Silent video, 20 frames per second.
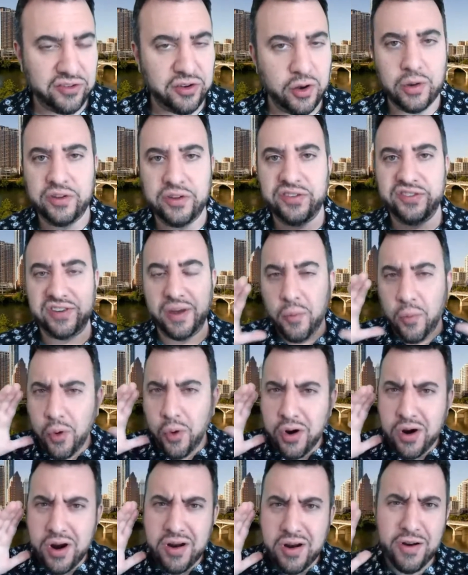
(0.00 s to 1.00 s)
So it was
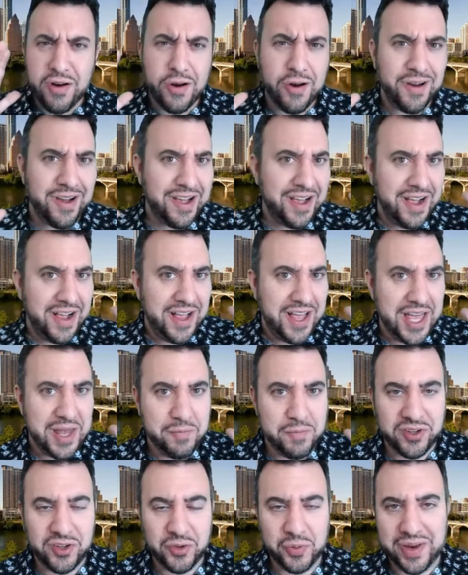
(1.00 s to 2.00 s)
somewhere
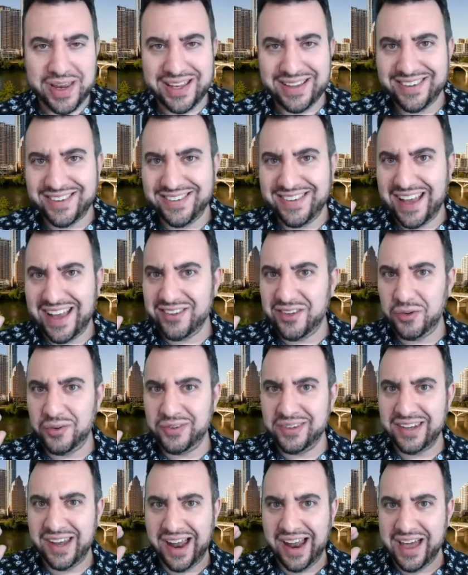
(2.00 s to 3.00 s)
in between Stay
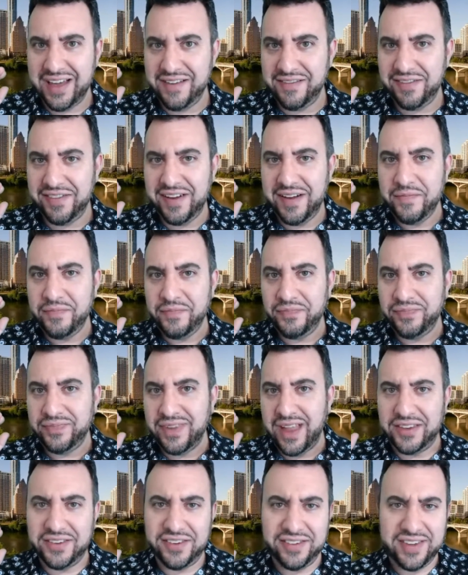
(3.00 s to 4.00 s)
Tuned Live
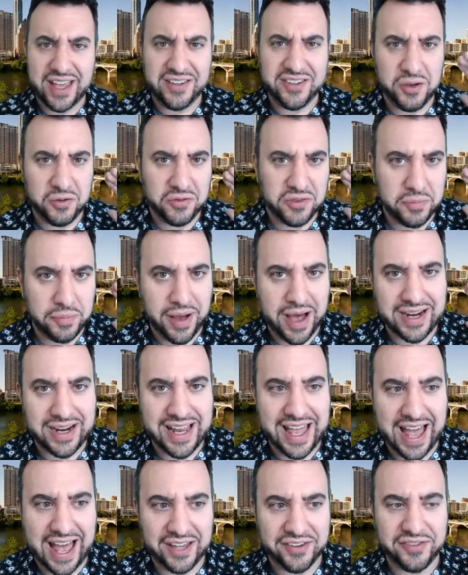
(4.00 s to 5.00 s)
and Stay Tuned the
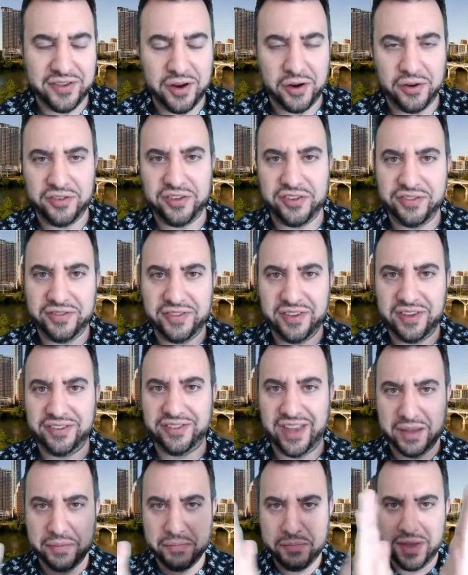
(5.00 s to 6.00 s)
podcast. There's
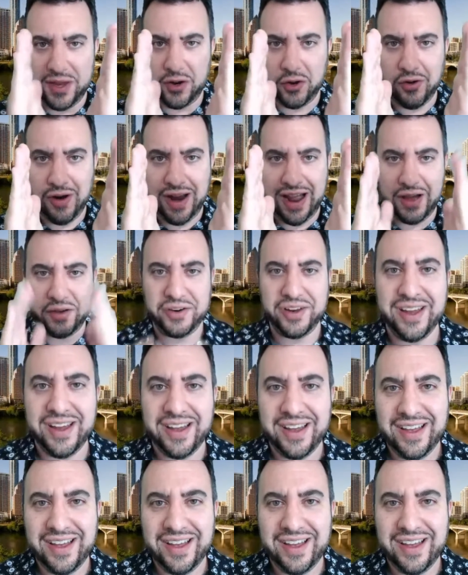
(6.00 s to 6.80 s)
this like middle ground.